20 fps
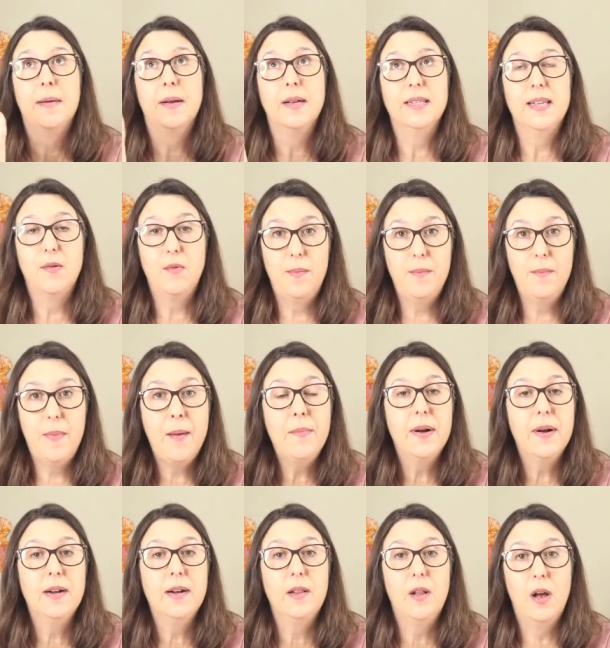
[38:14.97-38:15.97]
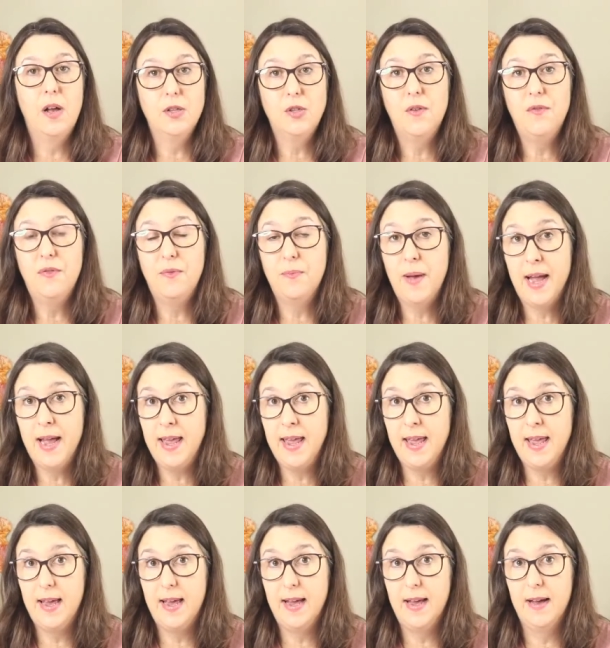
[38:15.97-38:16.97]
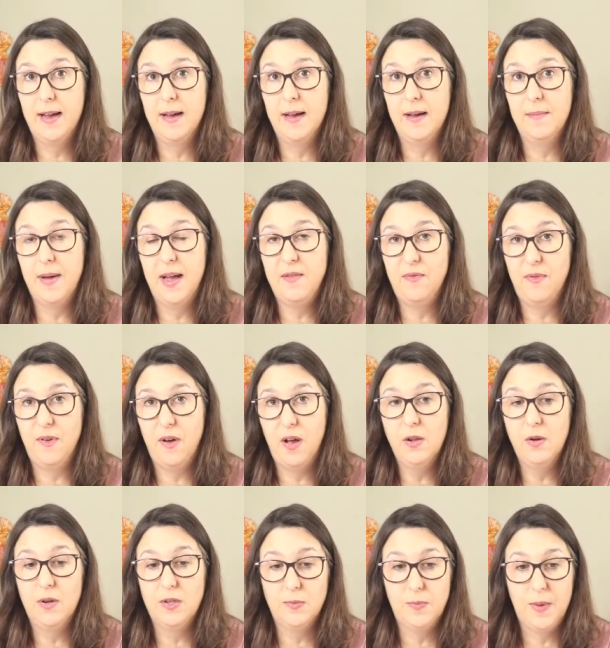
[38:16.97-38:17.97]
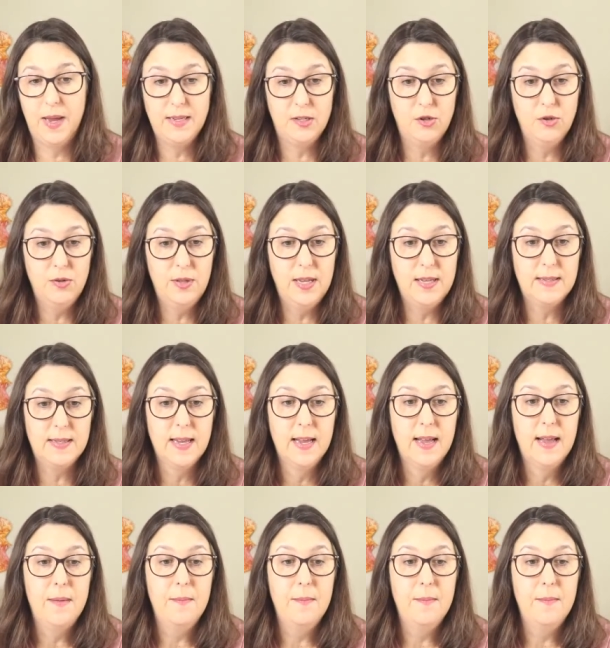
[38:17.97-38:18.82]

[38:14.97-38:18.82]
because I remember lots of my uh, my followers, my students